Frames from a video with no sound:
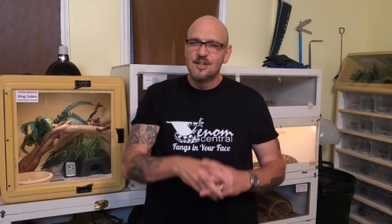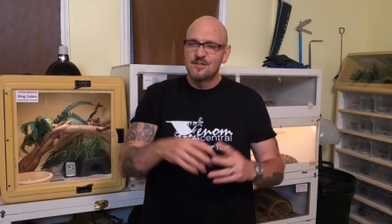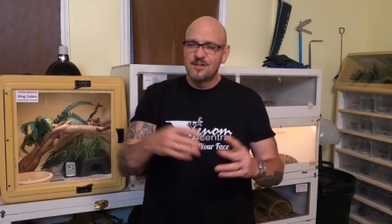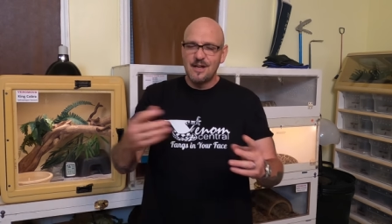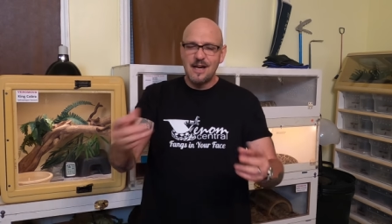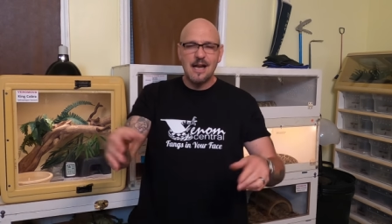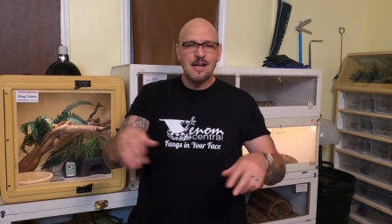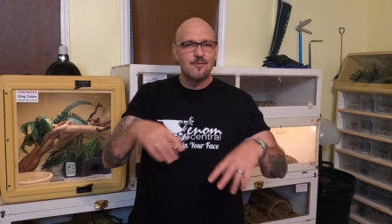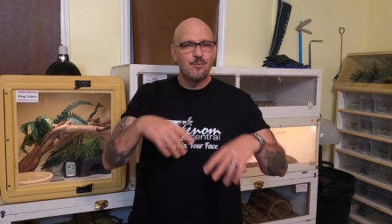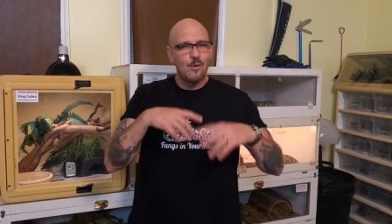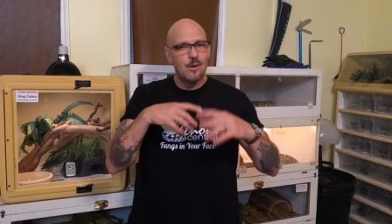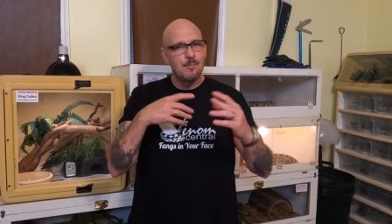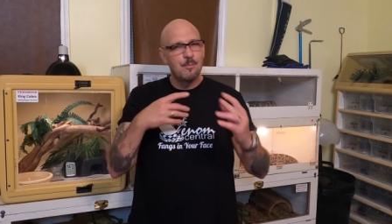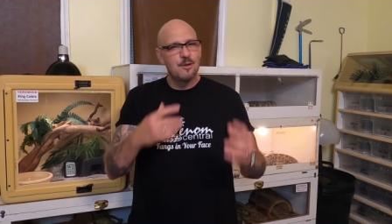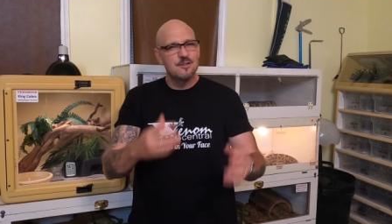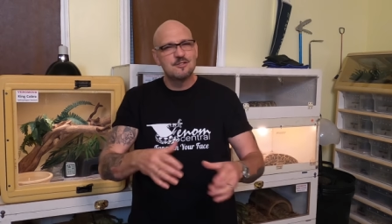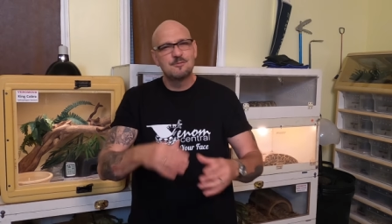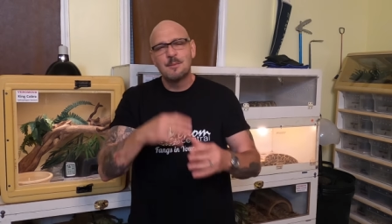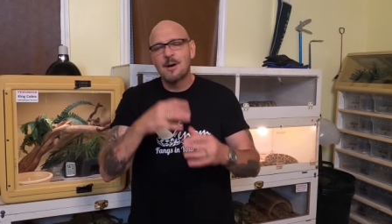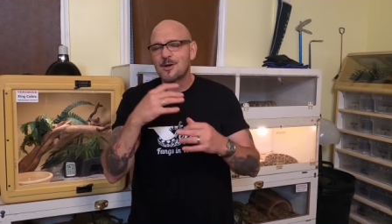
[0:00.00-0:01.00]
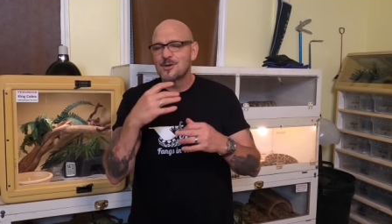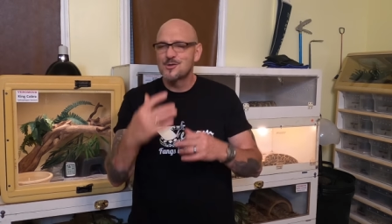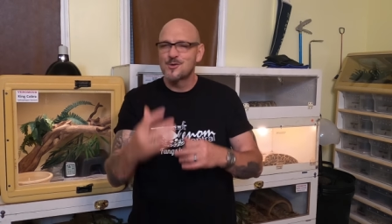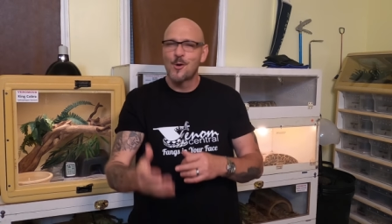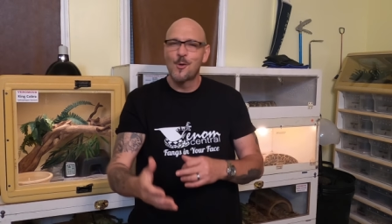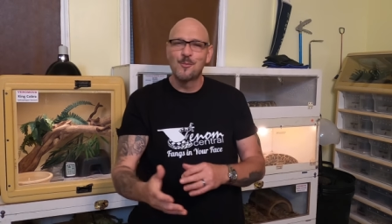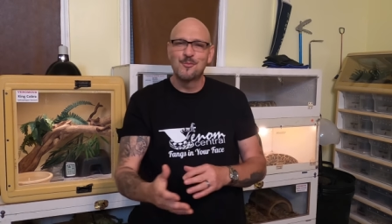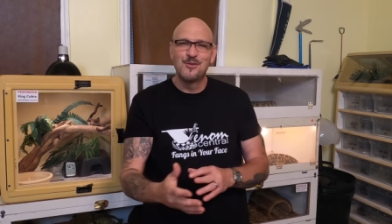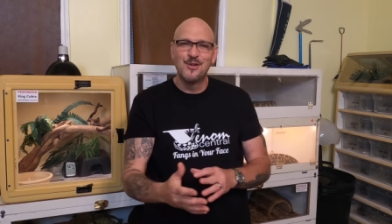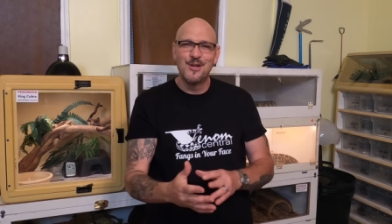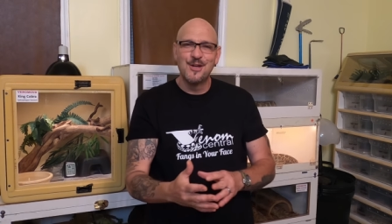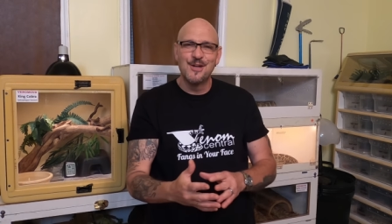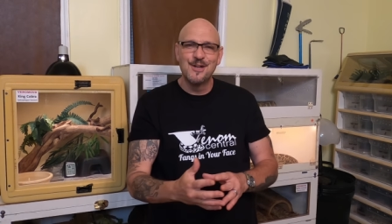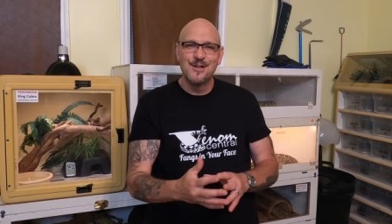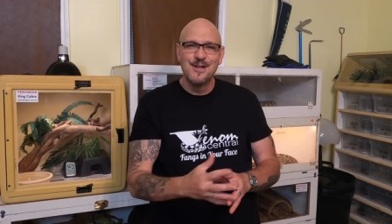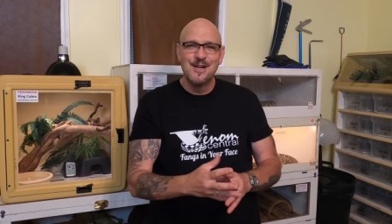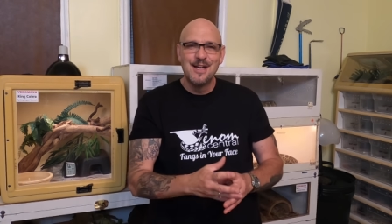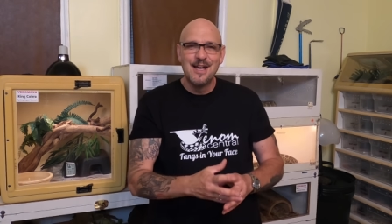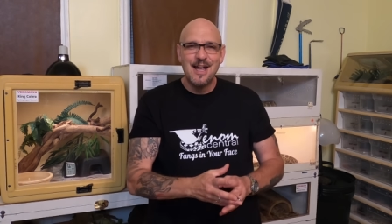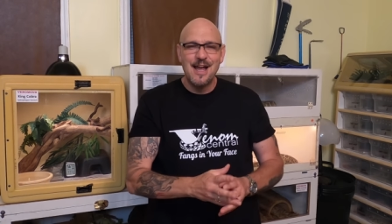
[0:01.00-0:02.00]
Today, I just want to bust them out, show them to
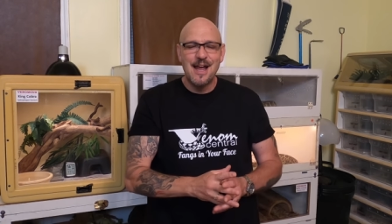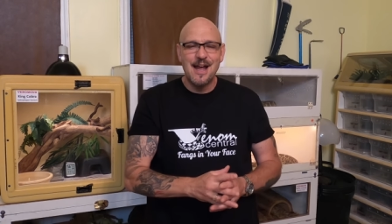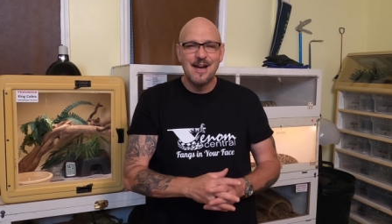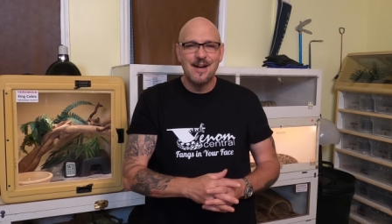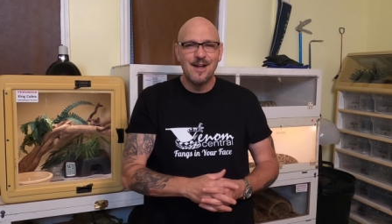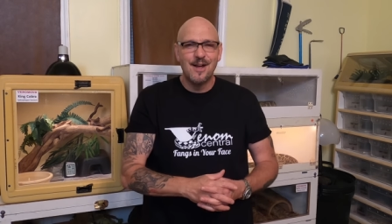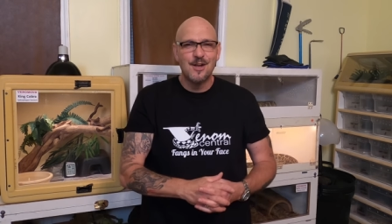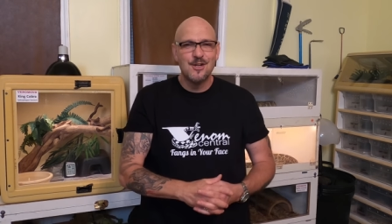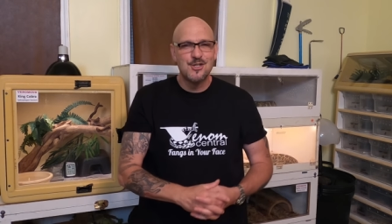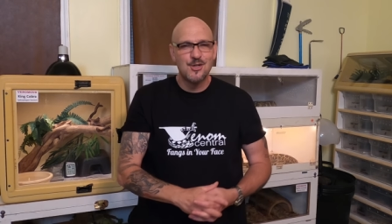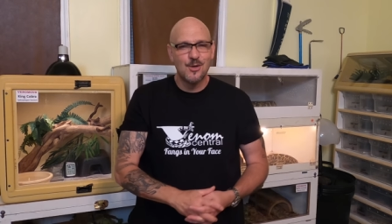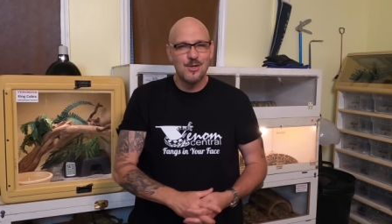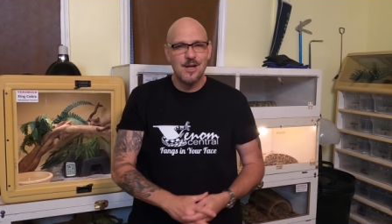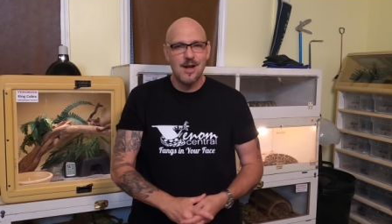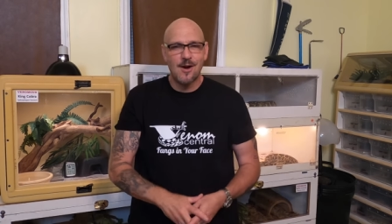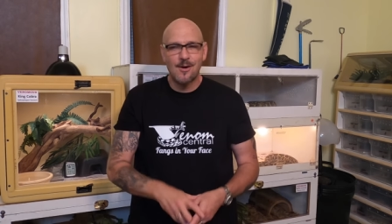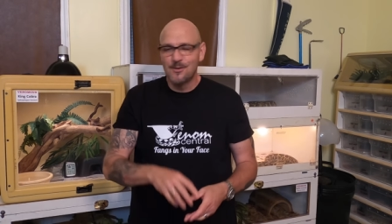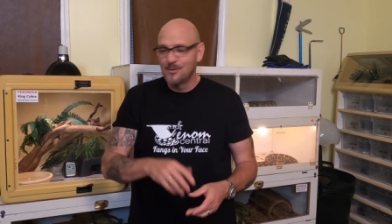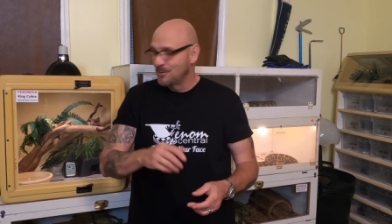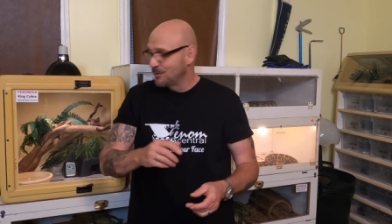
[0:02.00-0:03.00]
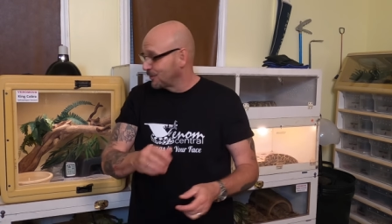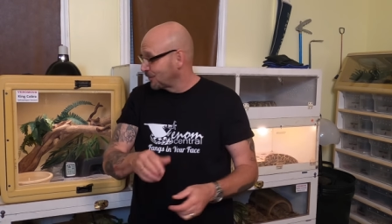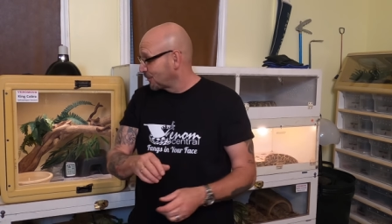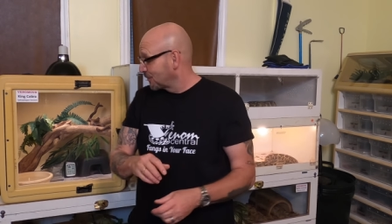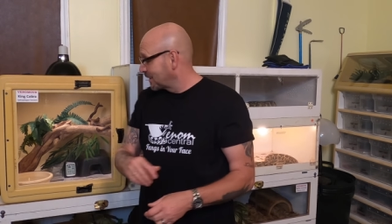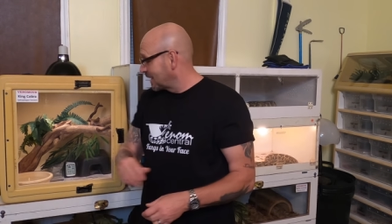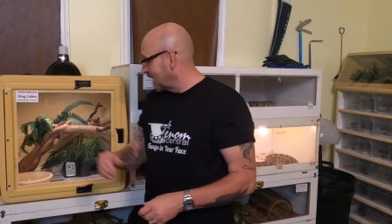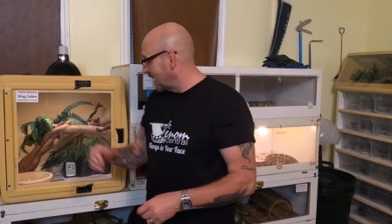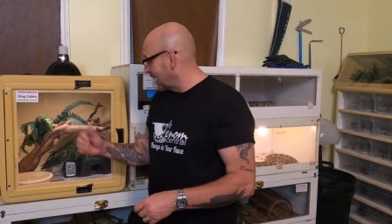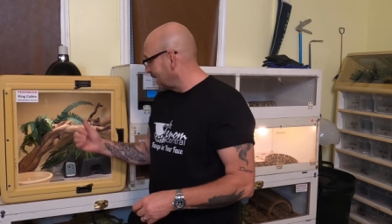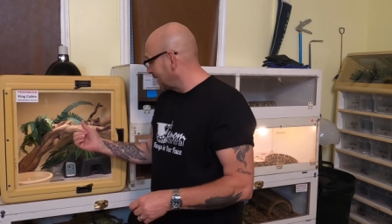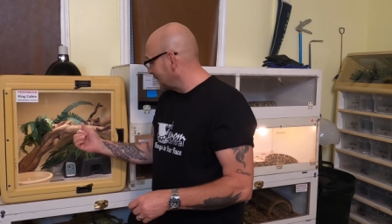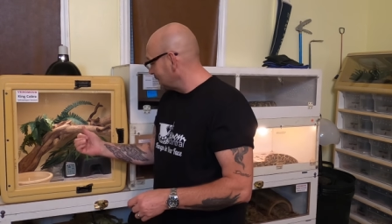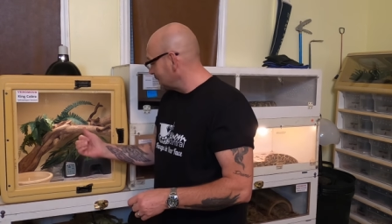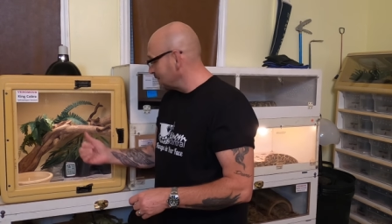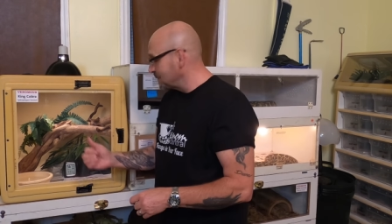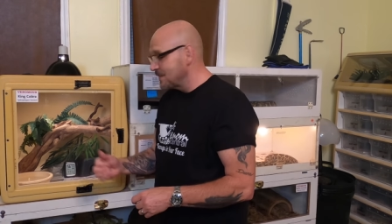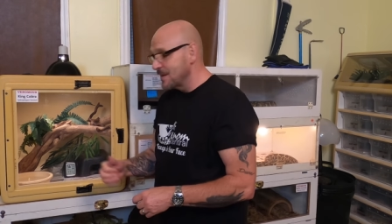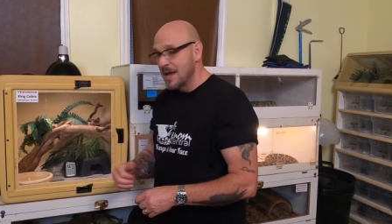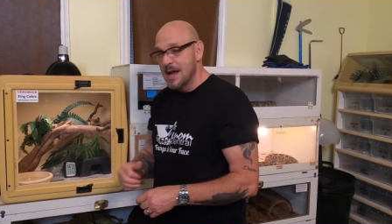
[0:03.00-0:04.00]
you, and uh, show you our new little
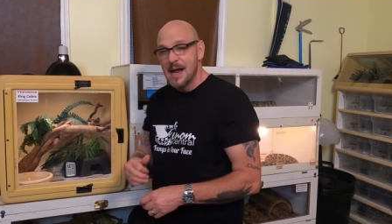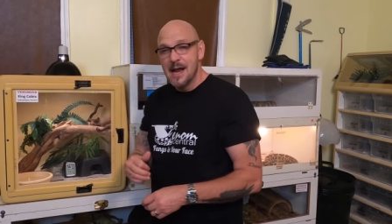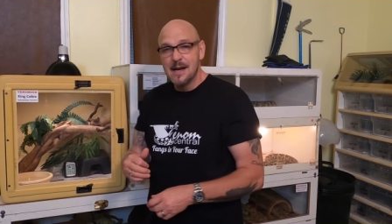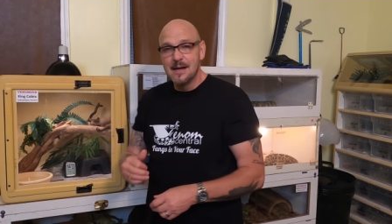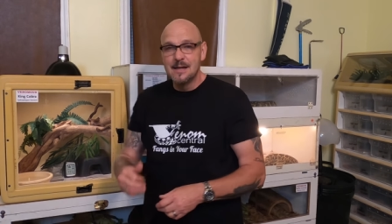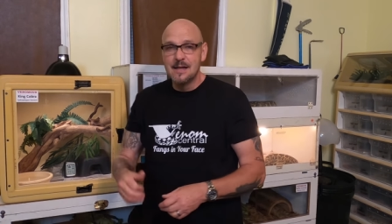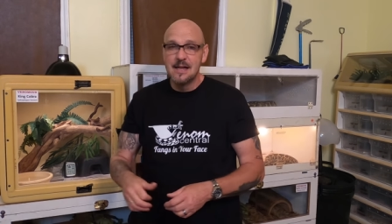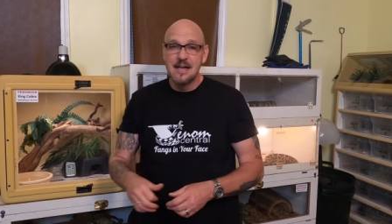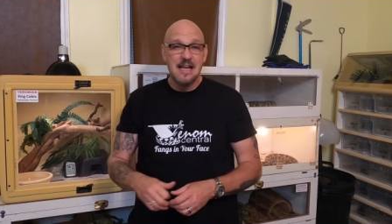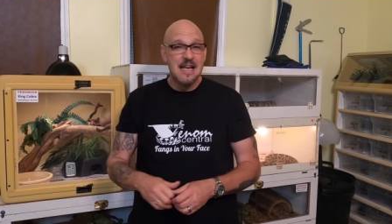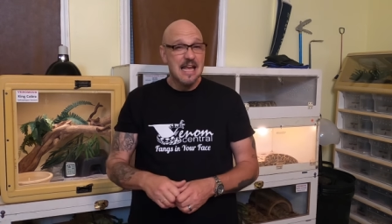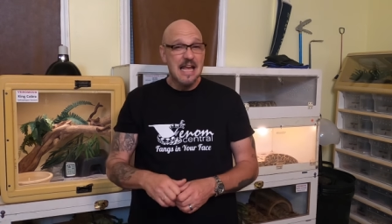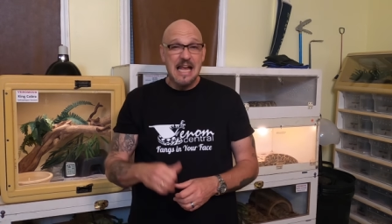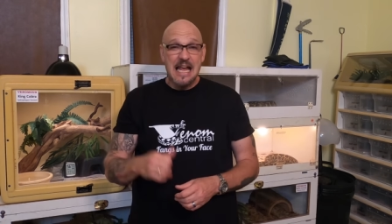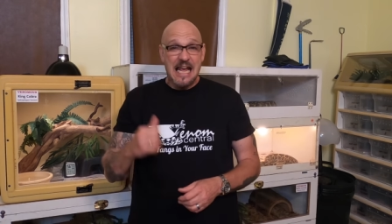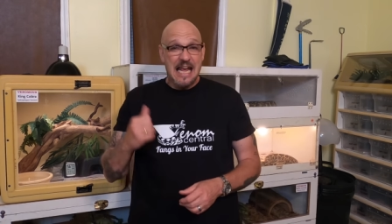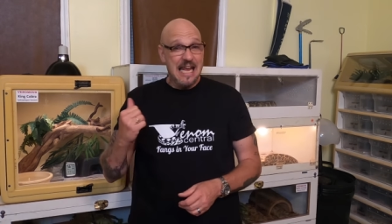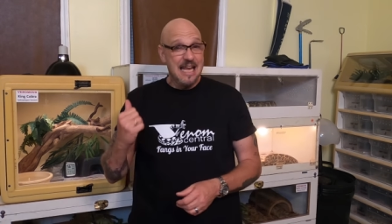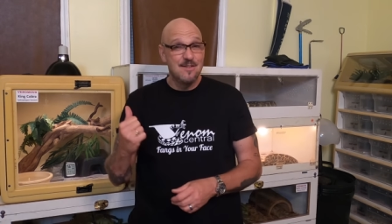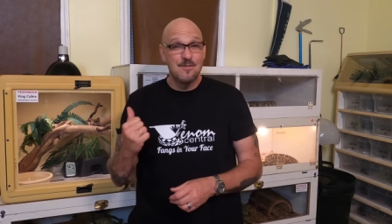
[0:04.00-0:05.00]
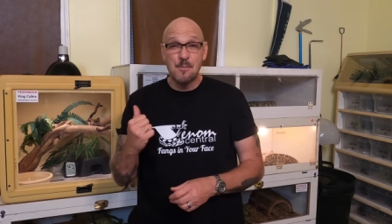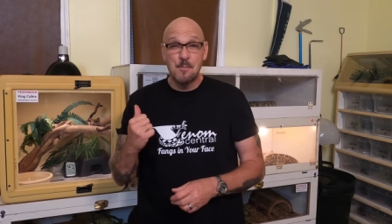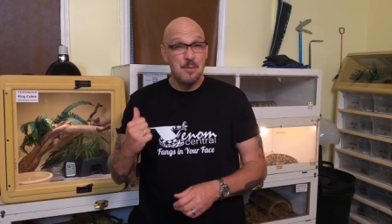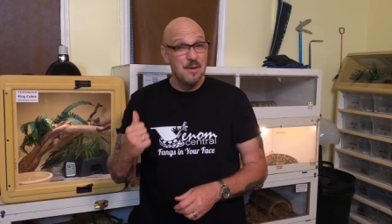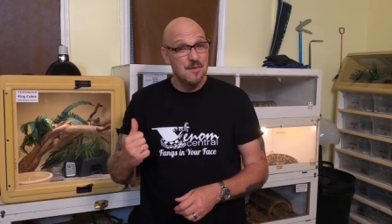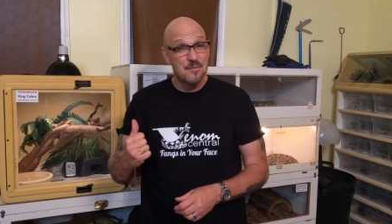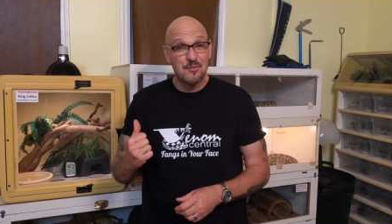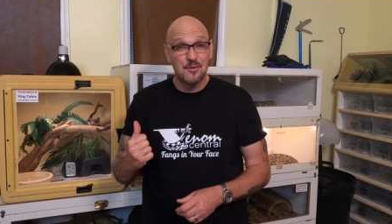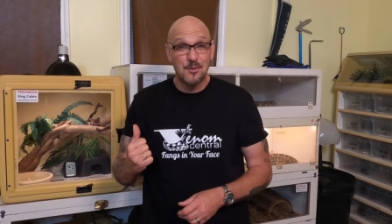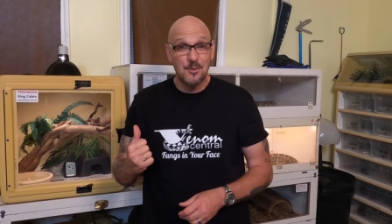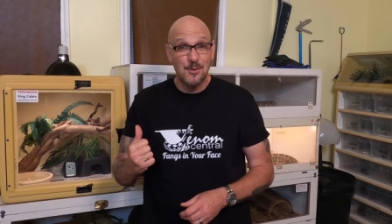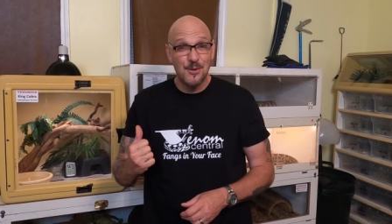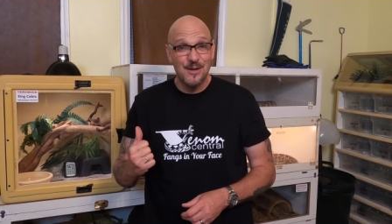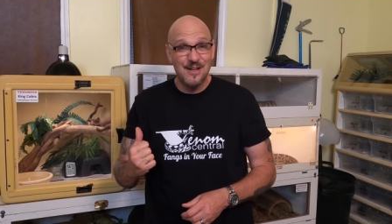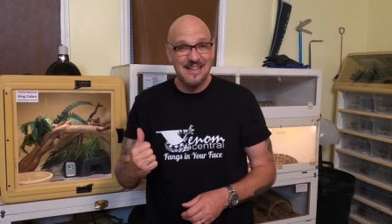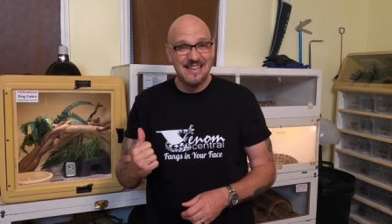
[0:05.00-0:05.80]
king. And he's a pisser.